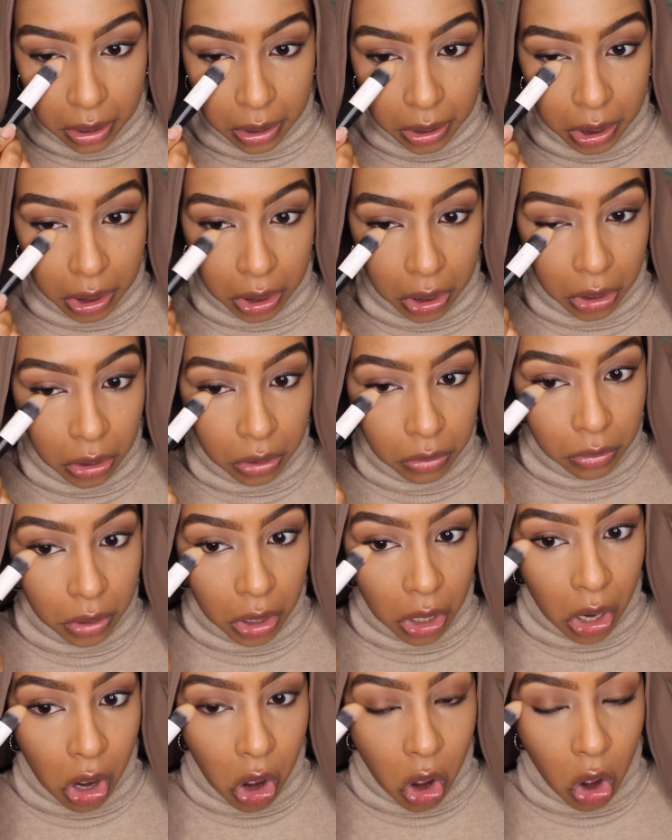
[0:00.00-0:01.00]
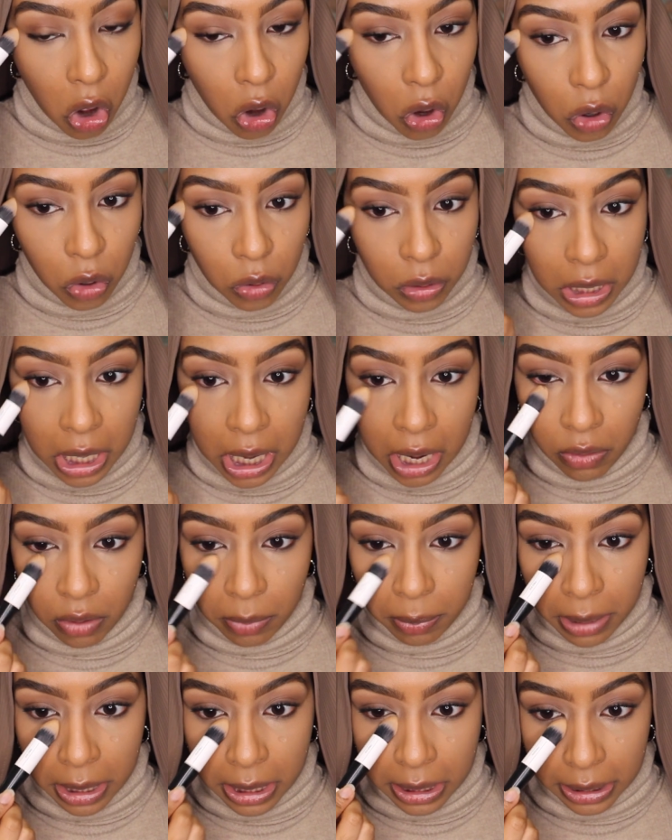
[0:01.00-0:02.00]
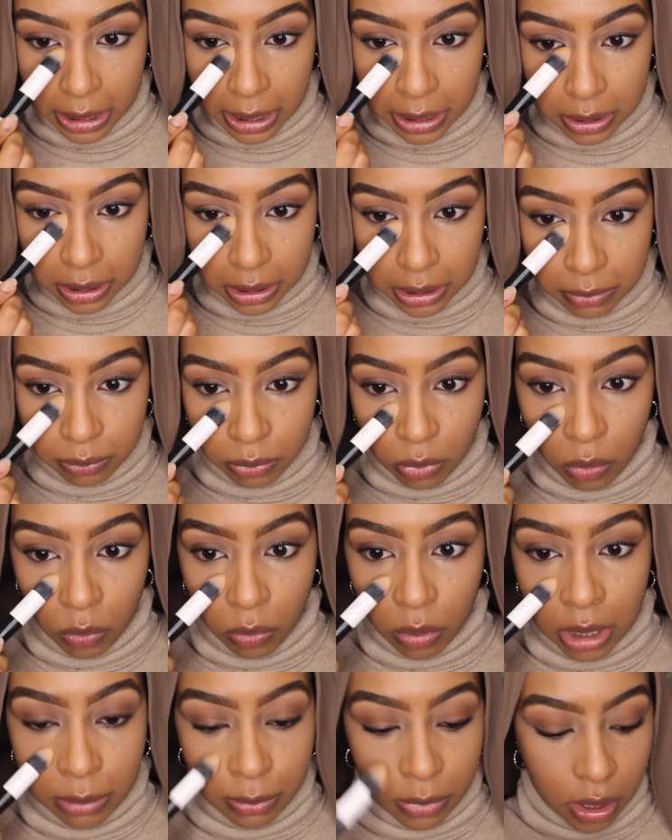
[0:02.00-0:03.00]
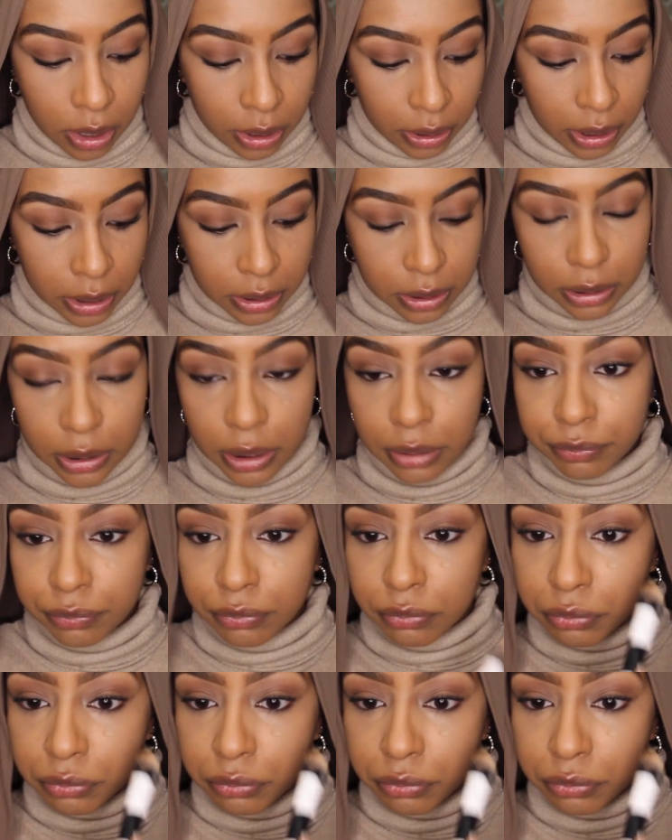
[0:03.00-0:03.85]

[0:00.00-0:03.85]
you know, a whole aeroplane landing spot. Why am I highlighting it?